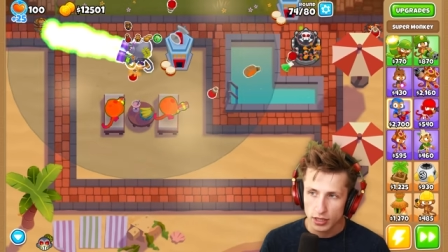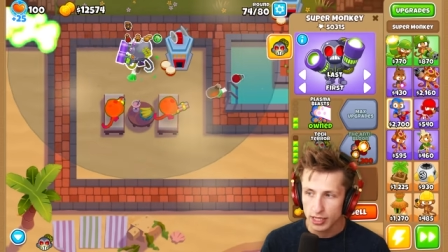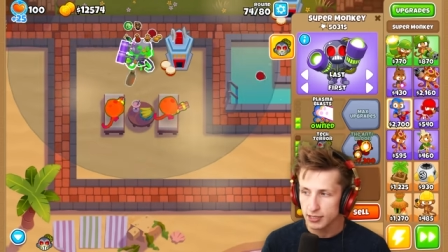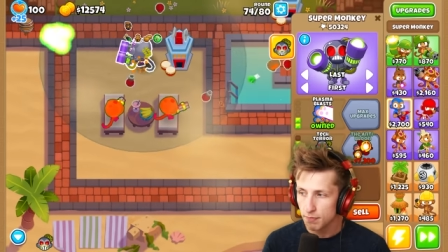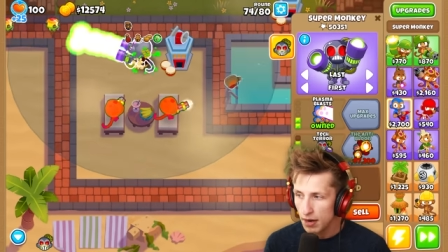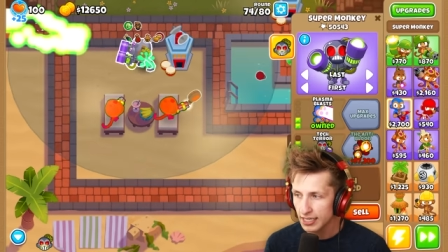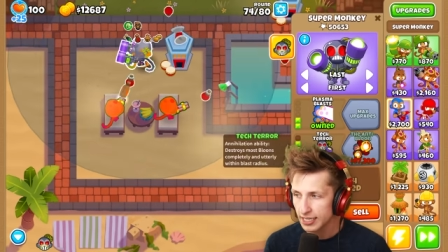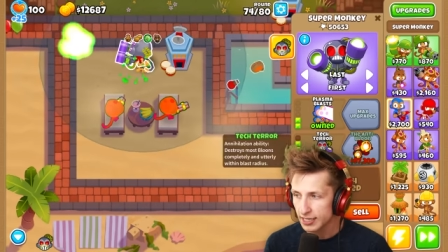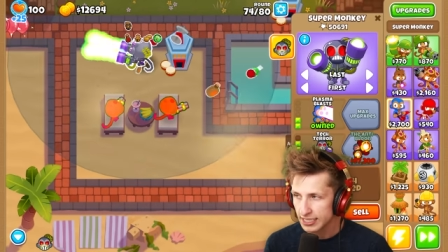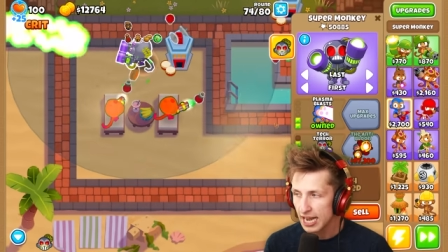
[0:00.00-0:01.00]
this
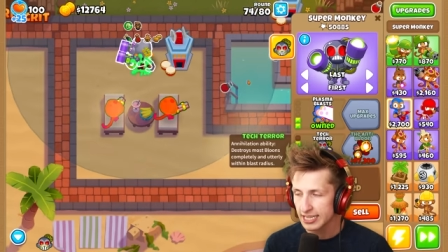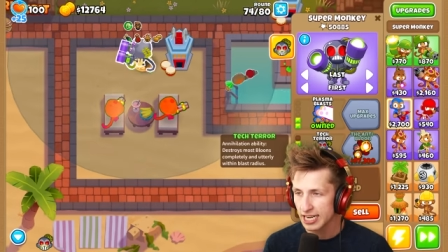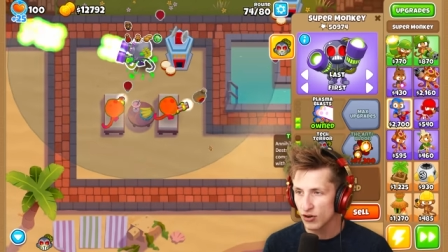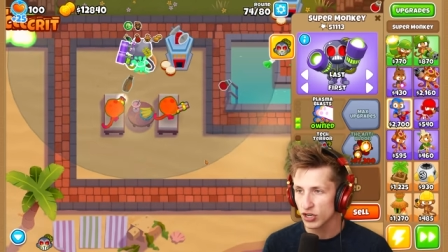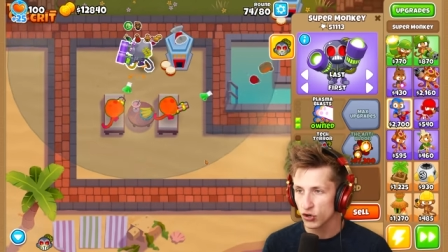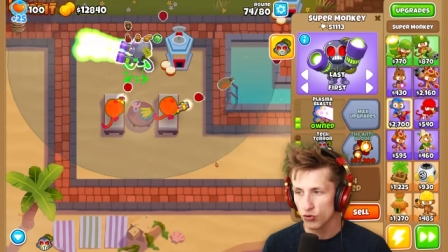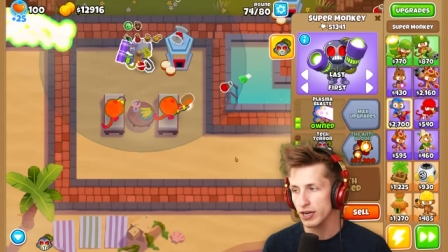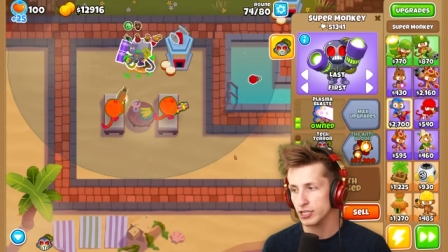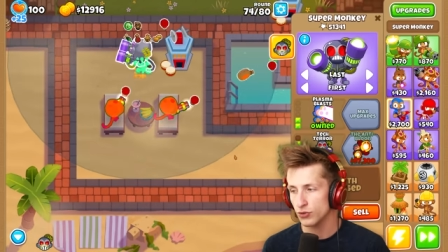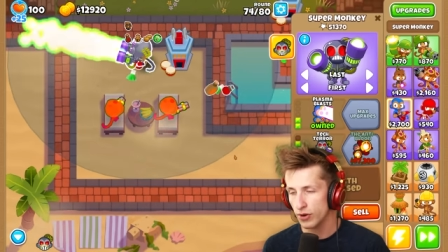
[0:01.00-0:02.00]
monkey, the Tech Terror
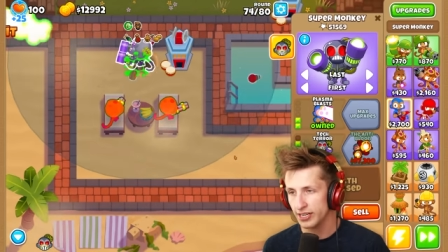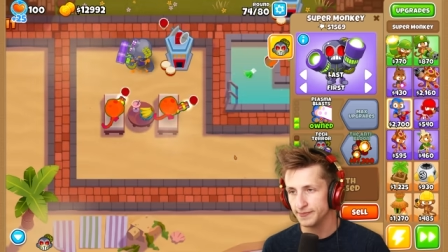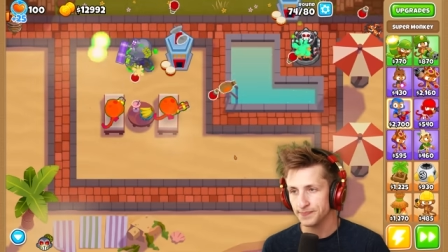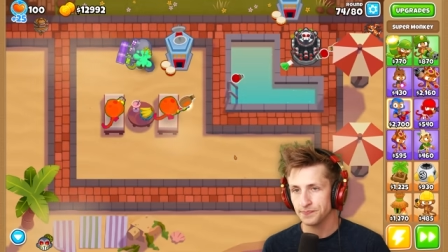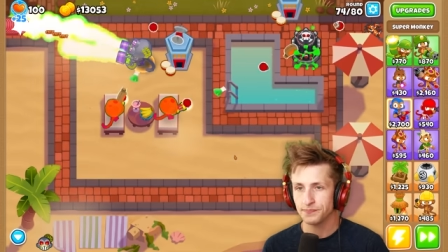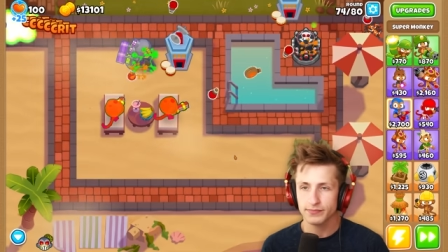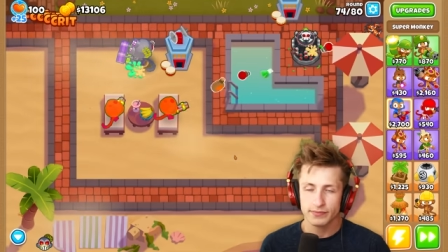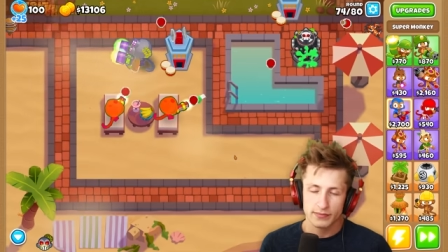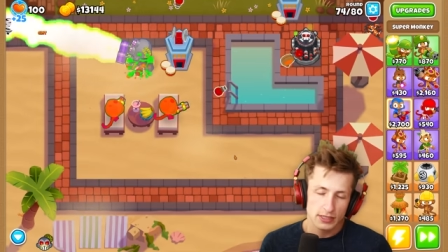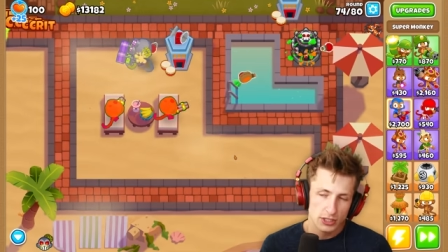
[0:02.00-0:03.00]
crits, right?
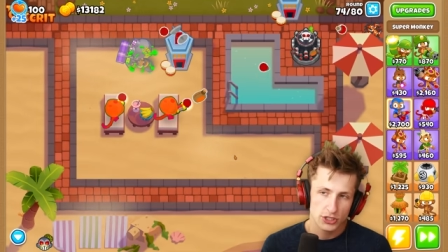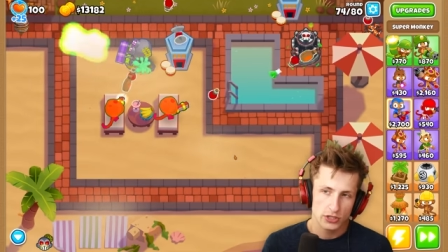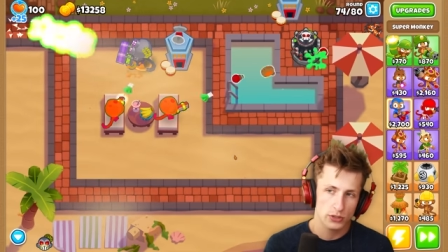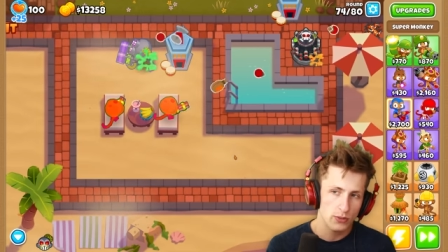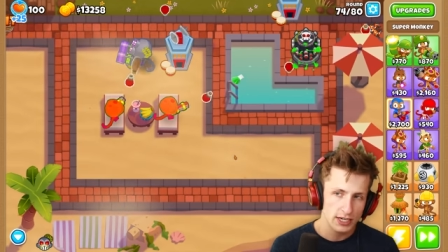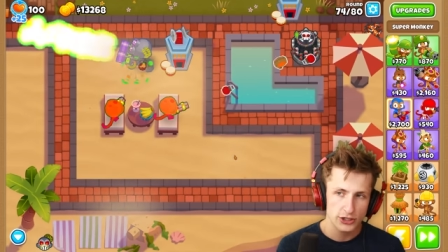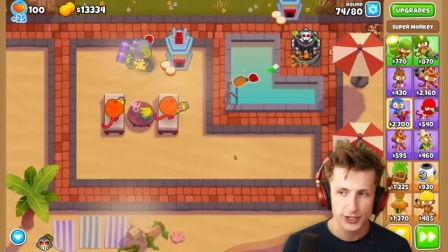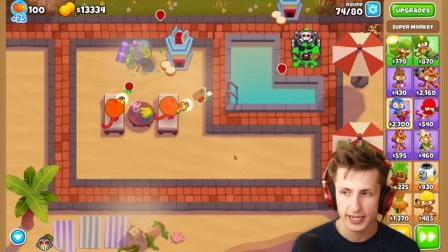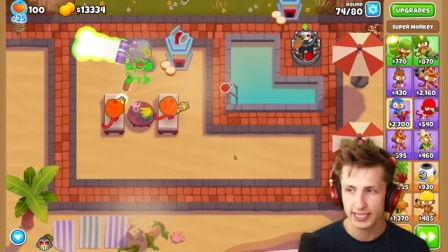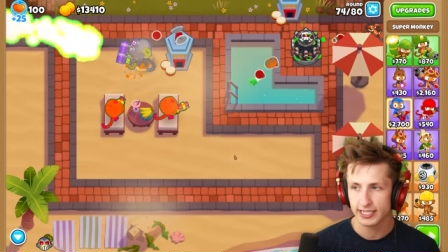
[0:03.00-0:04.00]
So the
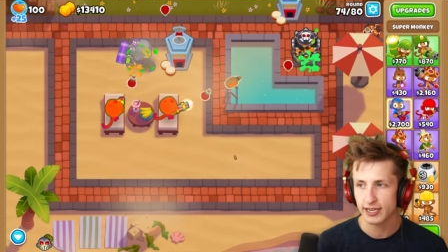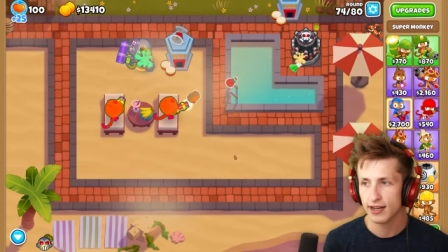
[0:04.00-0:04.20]
question is,